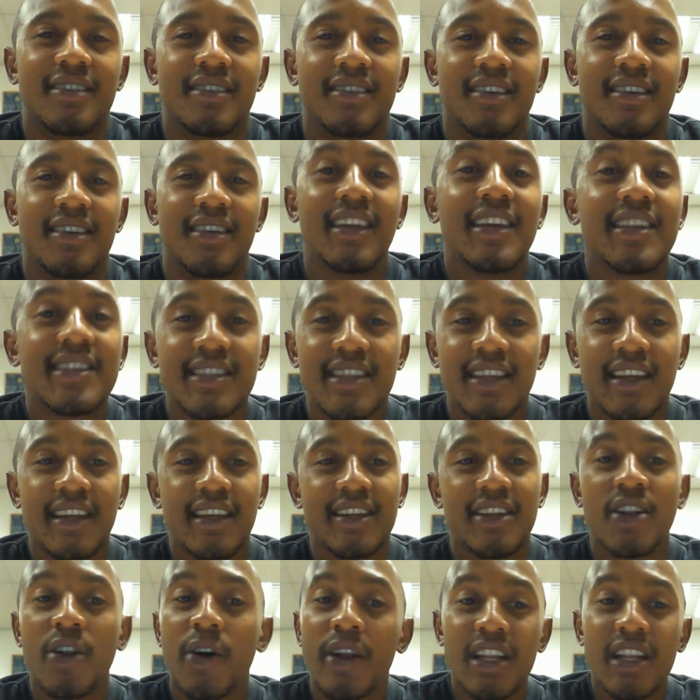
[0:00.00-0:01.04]
Here's the
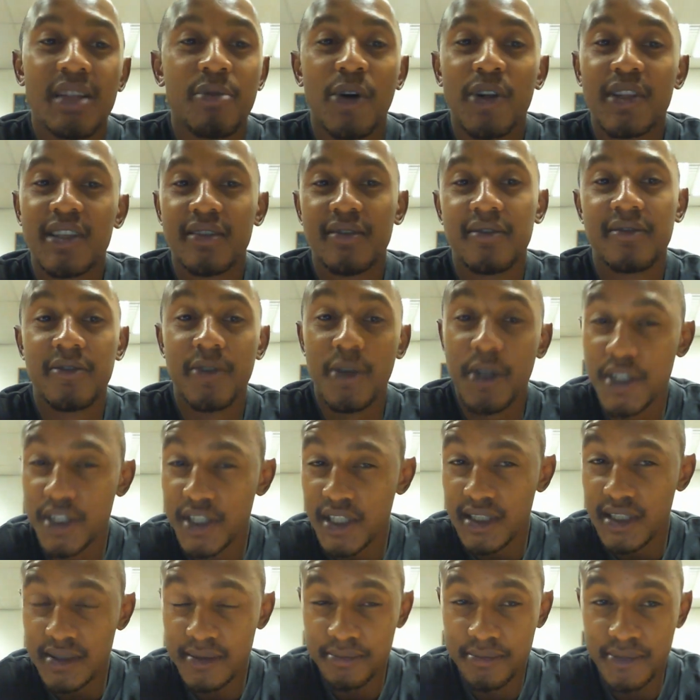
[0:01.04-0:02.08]
non-emotive
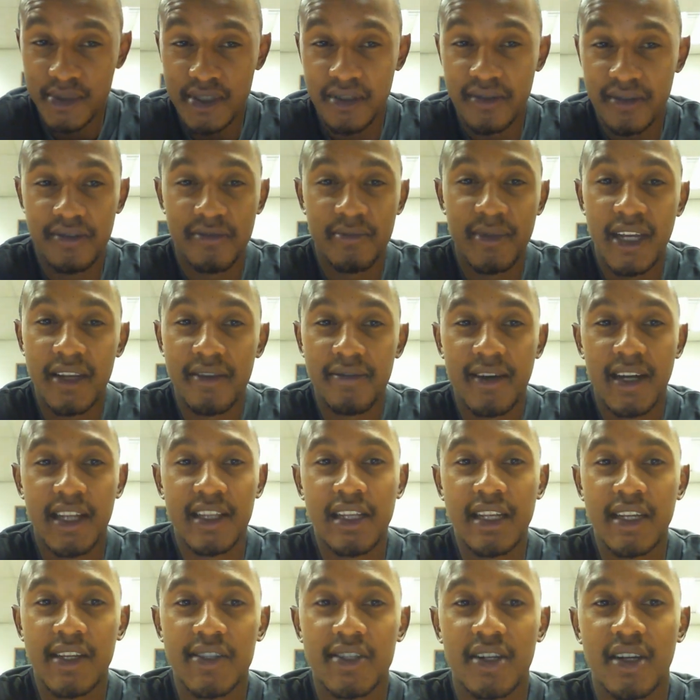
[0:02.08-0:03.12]
version of my
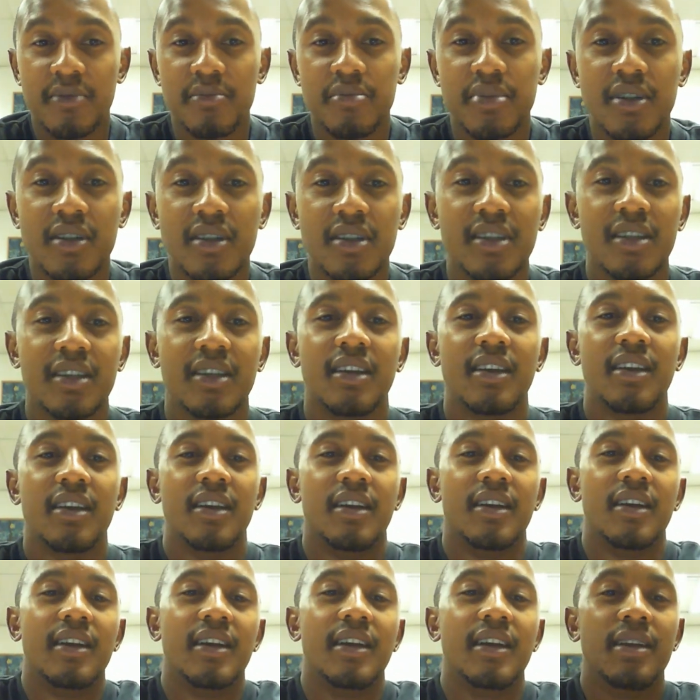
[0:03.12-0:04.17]
final example.
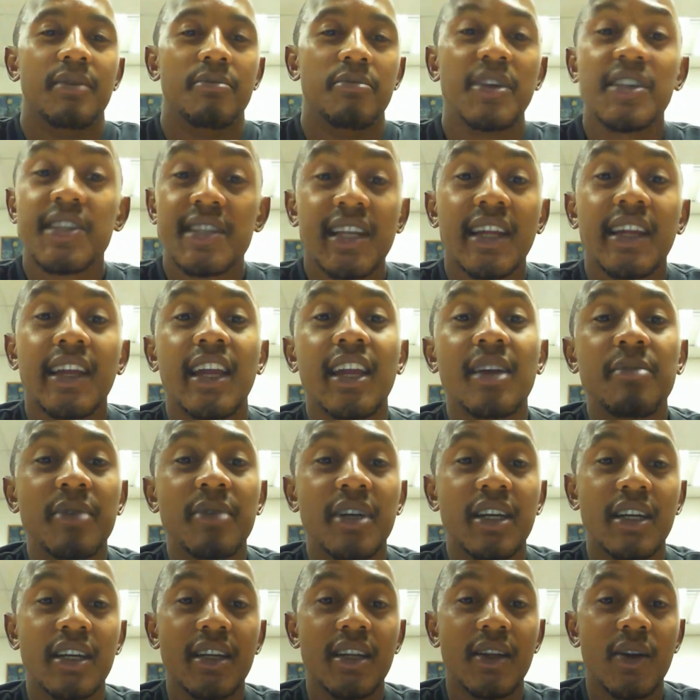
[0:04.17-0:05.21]
Mr.
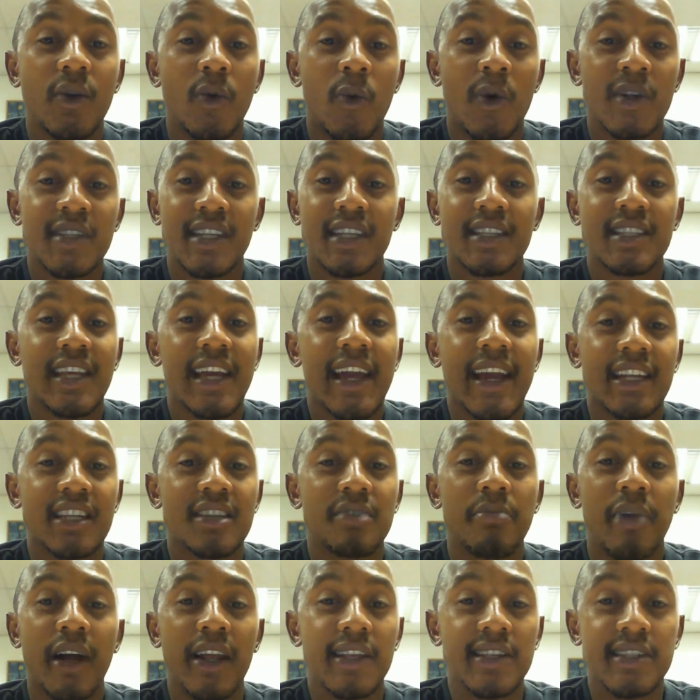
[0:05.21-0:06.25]
Ngema was attacked
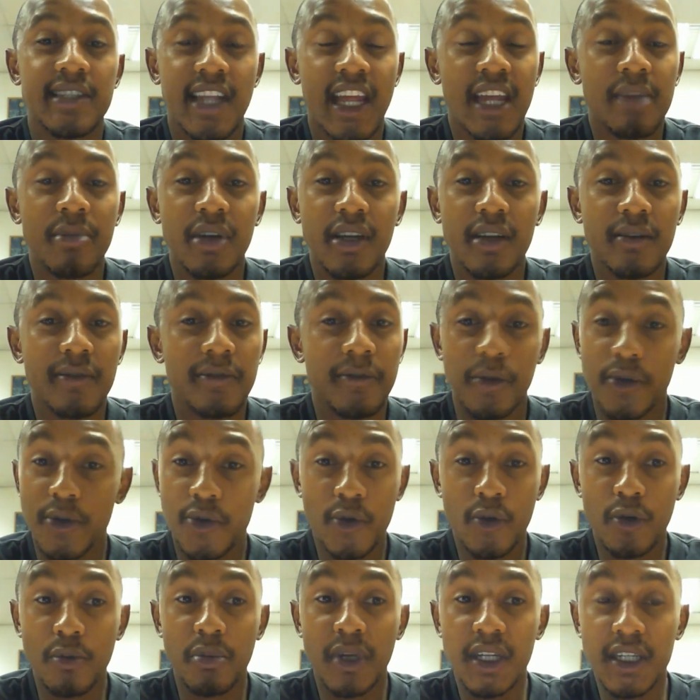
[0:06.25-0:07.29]
by his neighbor for
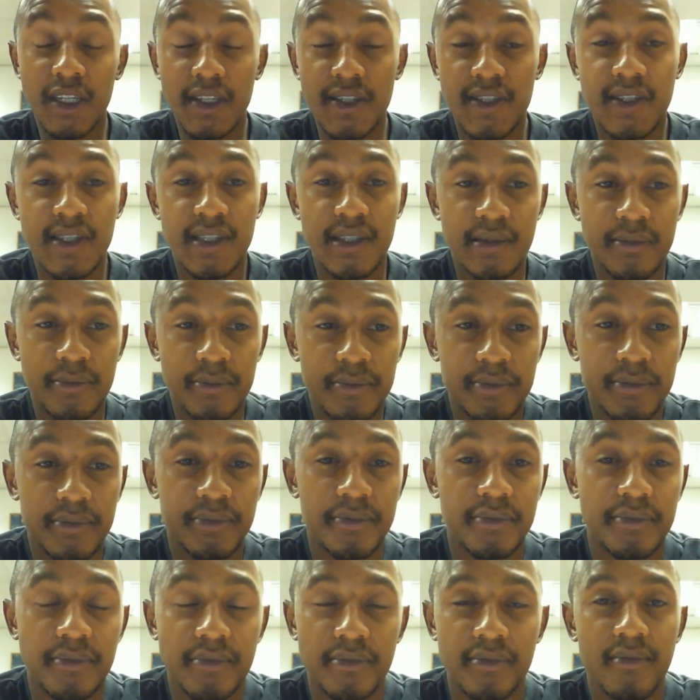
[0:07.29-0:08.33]
2 minutes.
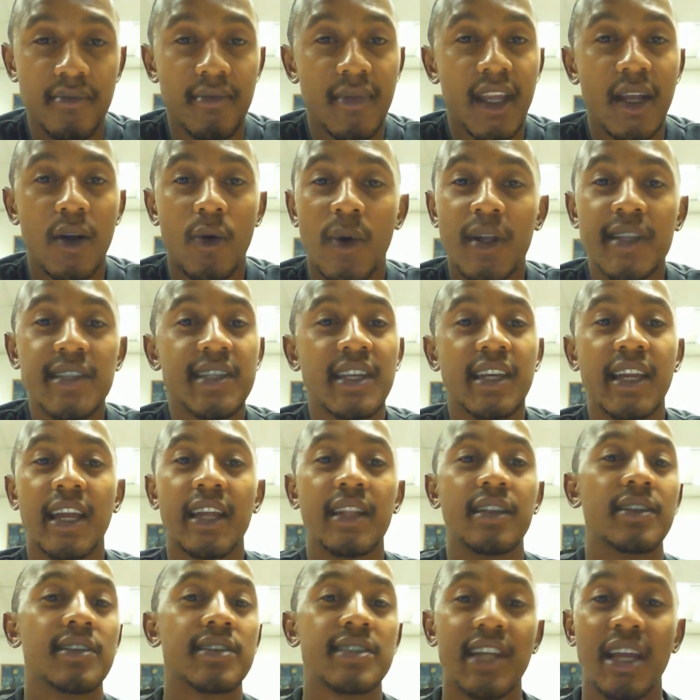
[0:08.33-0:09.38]
Once
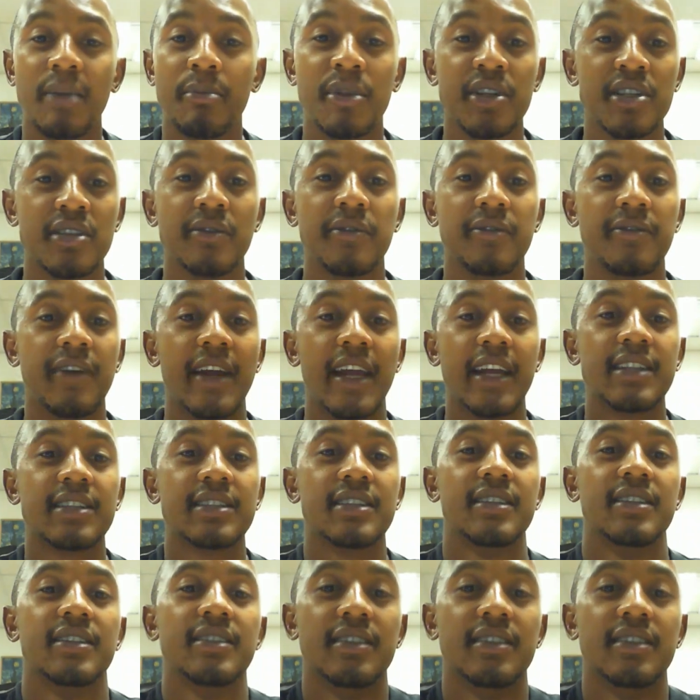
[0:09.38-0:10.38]
again, statement of fact.